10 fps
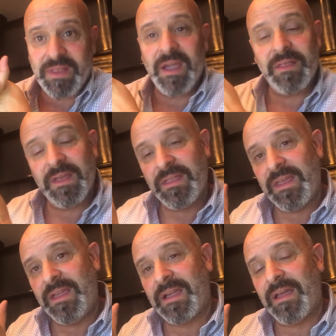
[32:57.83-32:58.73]

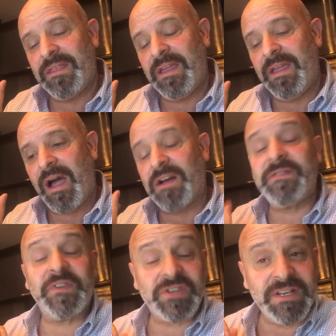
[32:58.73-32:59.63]
The
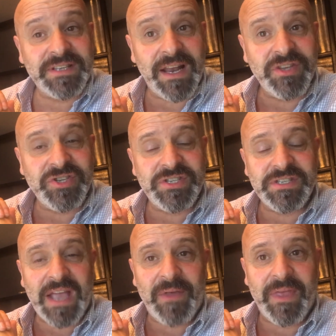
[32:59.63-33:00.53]
artificial intelligence
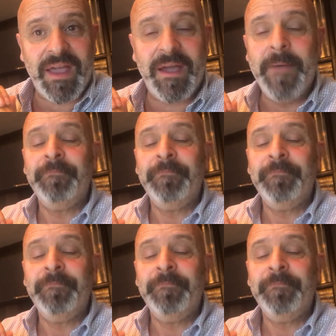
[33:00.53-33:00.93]
is out there